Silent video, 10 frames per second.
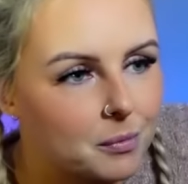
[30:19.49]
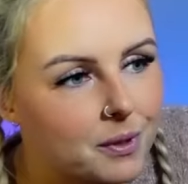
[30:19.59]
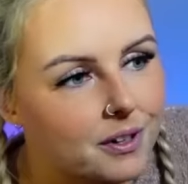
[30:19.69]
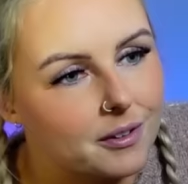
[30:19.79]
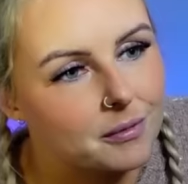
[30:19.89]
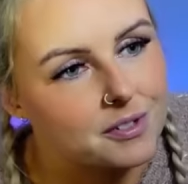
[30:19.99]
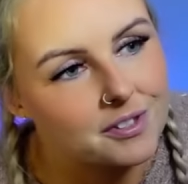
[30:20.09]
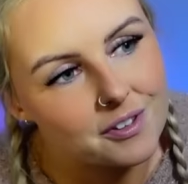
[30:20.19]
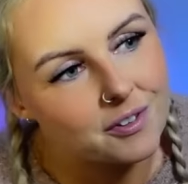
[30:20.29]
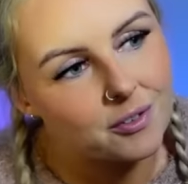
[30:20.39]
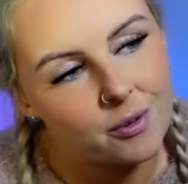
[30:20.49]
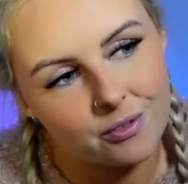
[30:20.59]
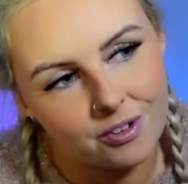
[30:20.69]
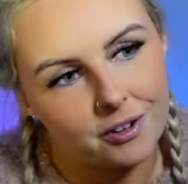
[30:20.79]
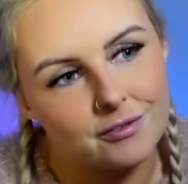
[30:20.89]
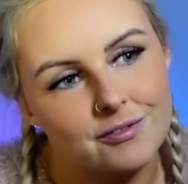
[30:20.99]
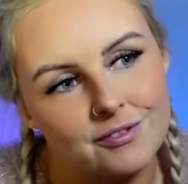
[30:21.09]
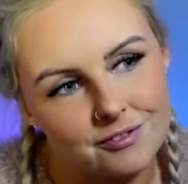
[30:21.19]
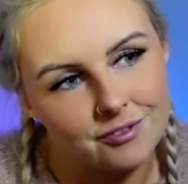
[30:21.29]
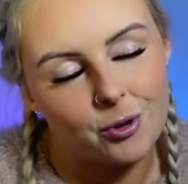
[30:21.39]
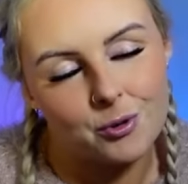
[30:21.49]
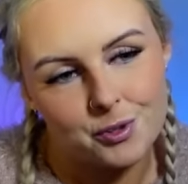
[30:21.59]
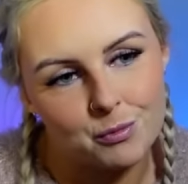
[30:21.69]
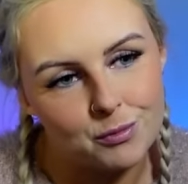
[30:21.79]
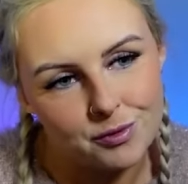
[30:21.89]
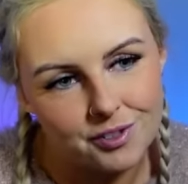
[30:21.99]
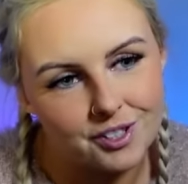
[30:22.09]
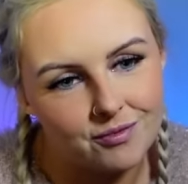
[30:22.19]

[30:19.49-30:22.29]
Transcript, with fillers: but it was still an all round awesome movie.